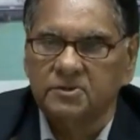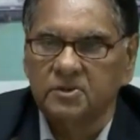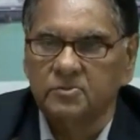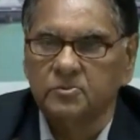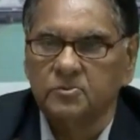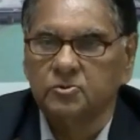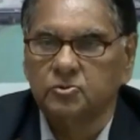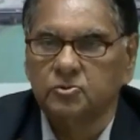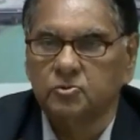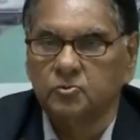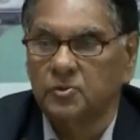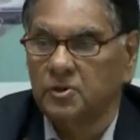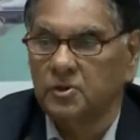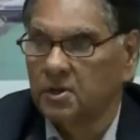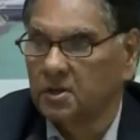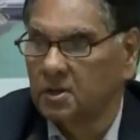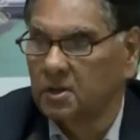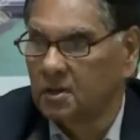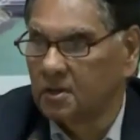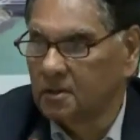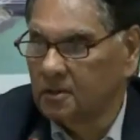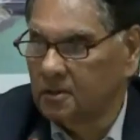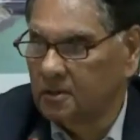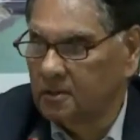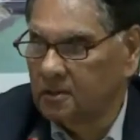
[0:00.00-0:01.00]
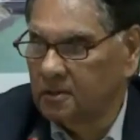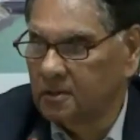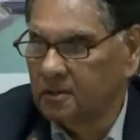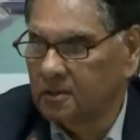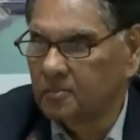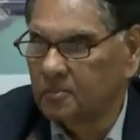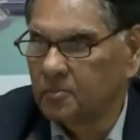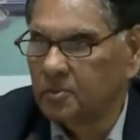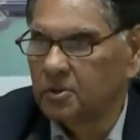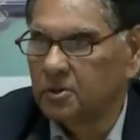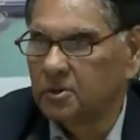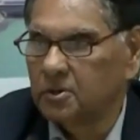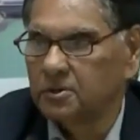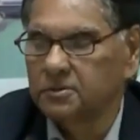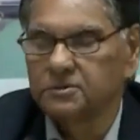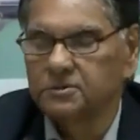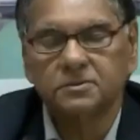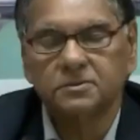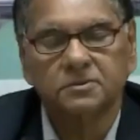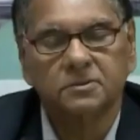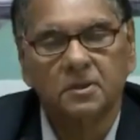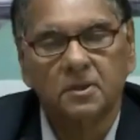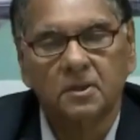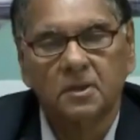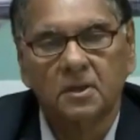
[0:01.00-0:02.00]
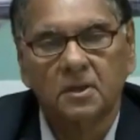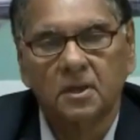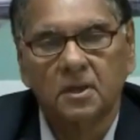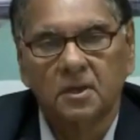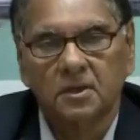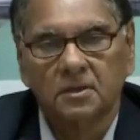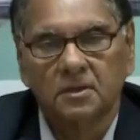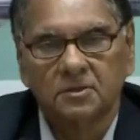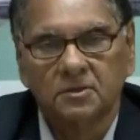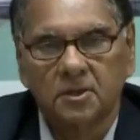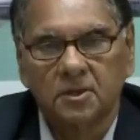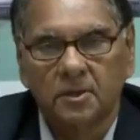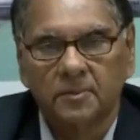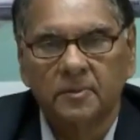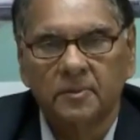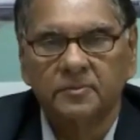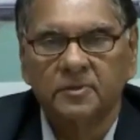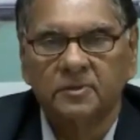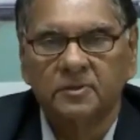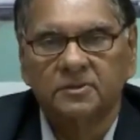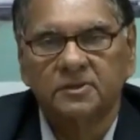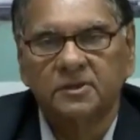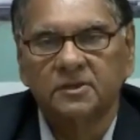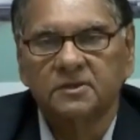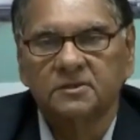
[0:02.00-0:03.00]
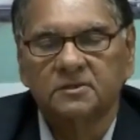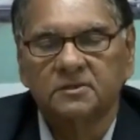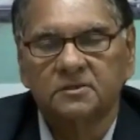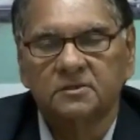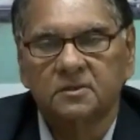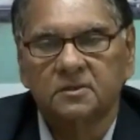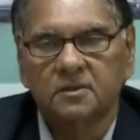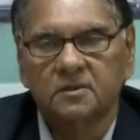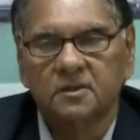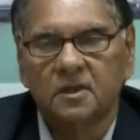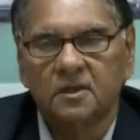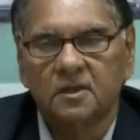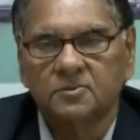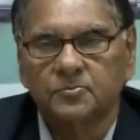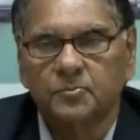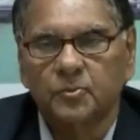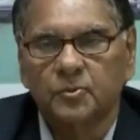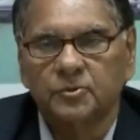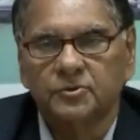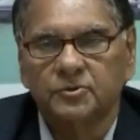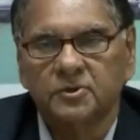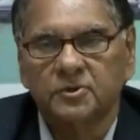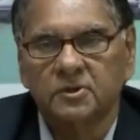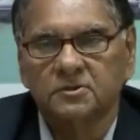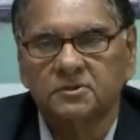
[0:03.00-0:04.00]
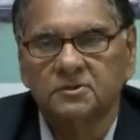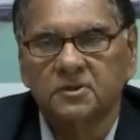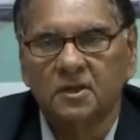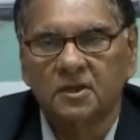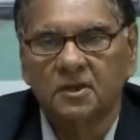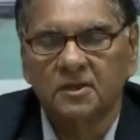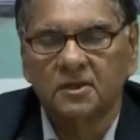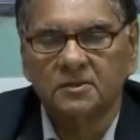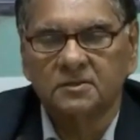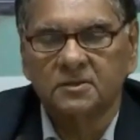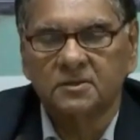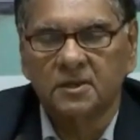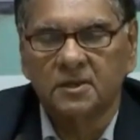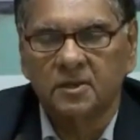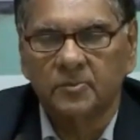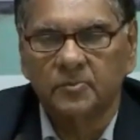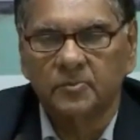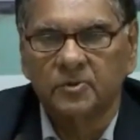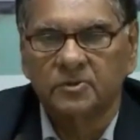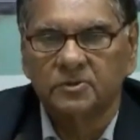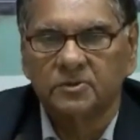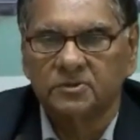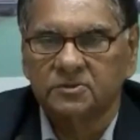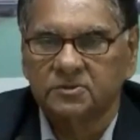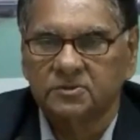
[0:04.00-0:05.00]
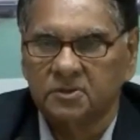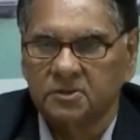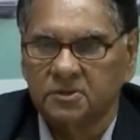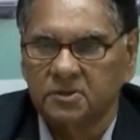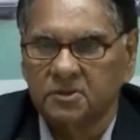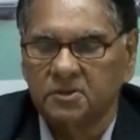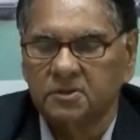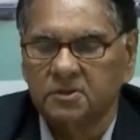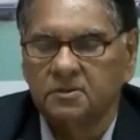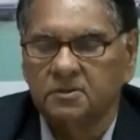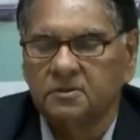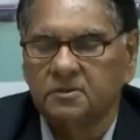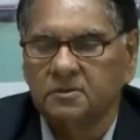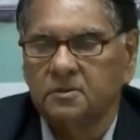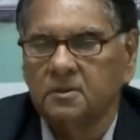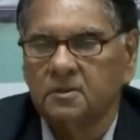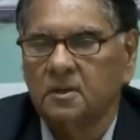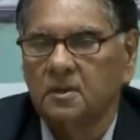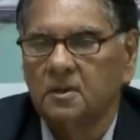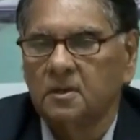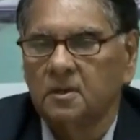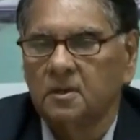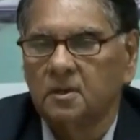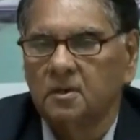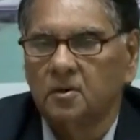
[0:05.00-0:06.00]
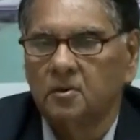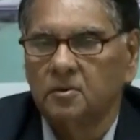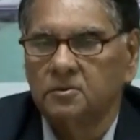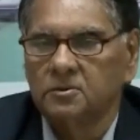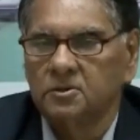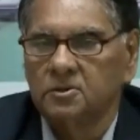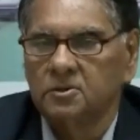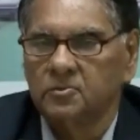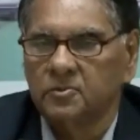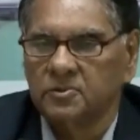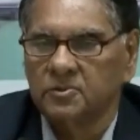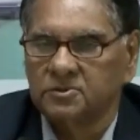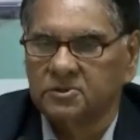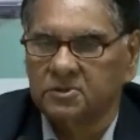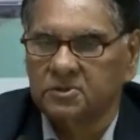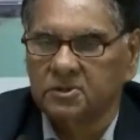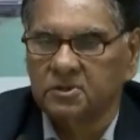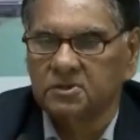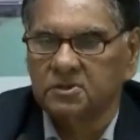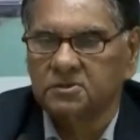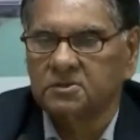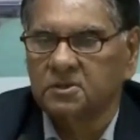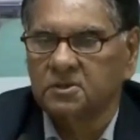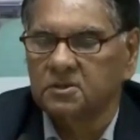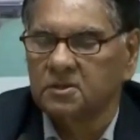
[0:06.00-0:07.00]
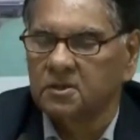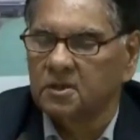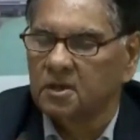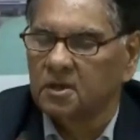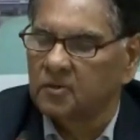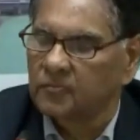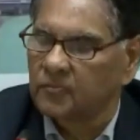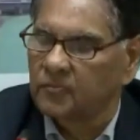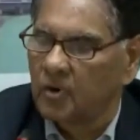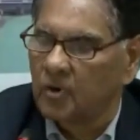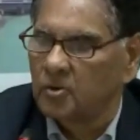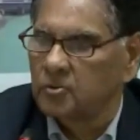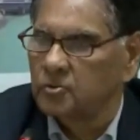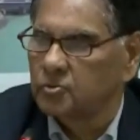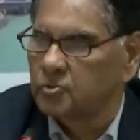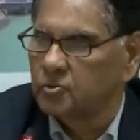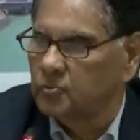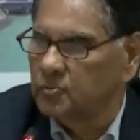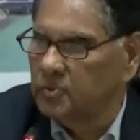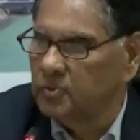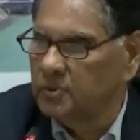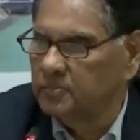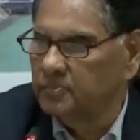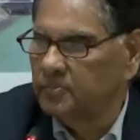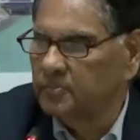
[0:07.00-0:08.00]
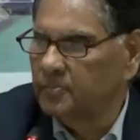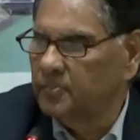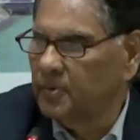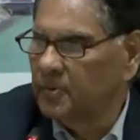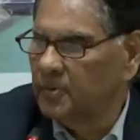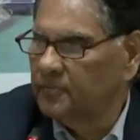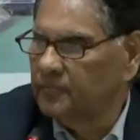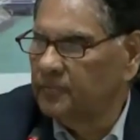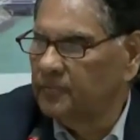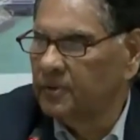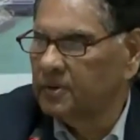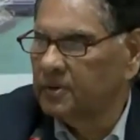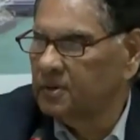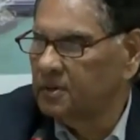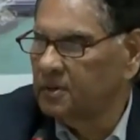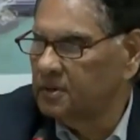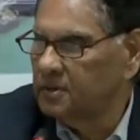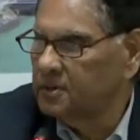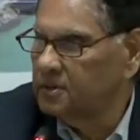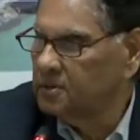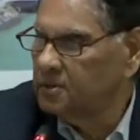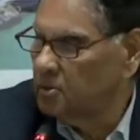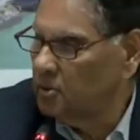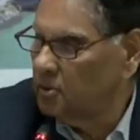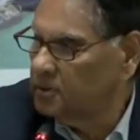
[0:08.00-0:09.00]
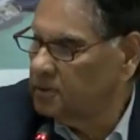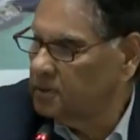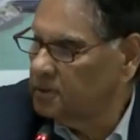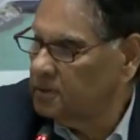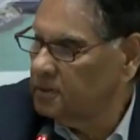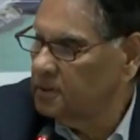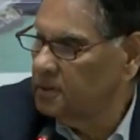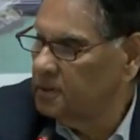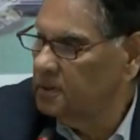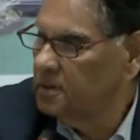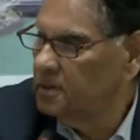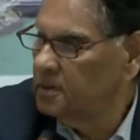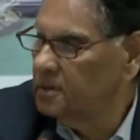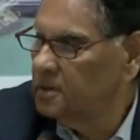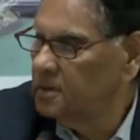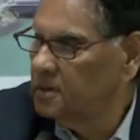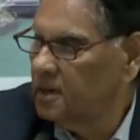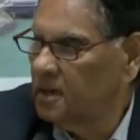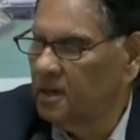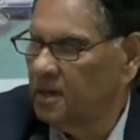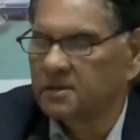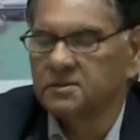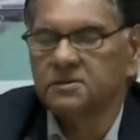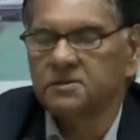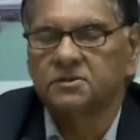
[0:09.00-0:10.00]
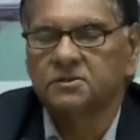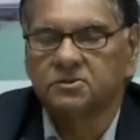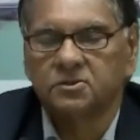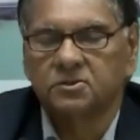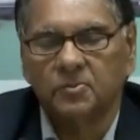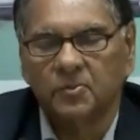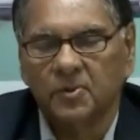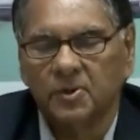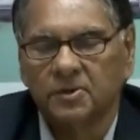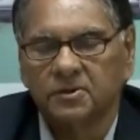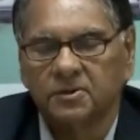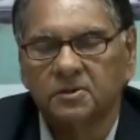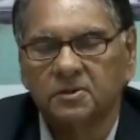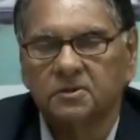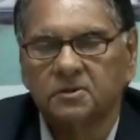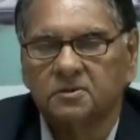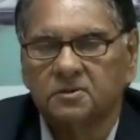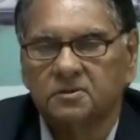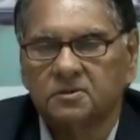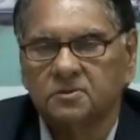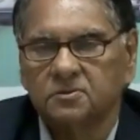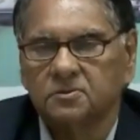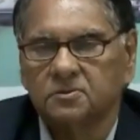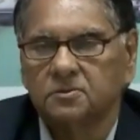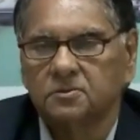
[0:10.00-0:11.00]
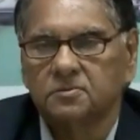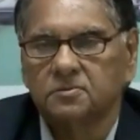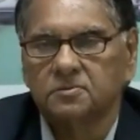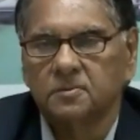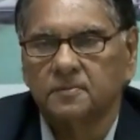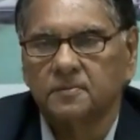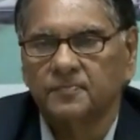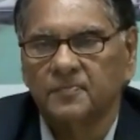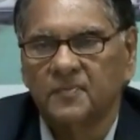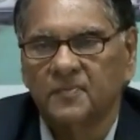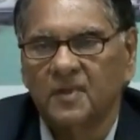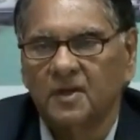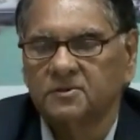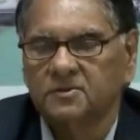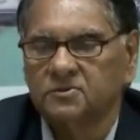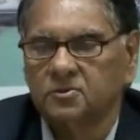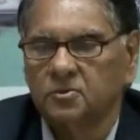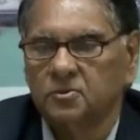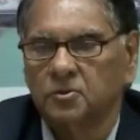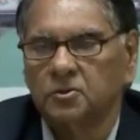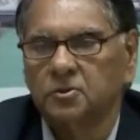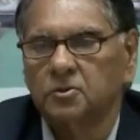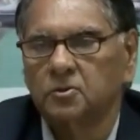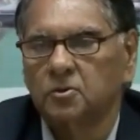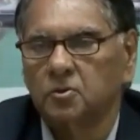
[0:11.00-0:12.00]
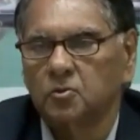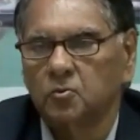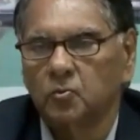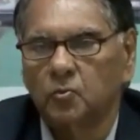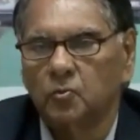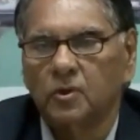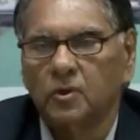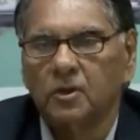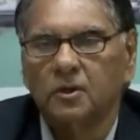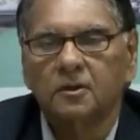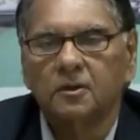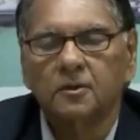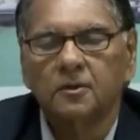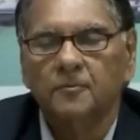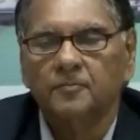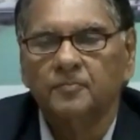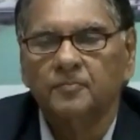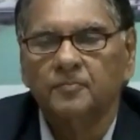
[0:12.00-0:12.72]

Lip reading: seems to be real because some of the things as potential as they have been studied on investigation, they are found to be perfectly in order as estimated. So that's going on well.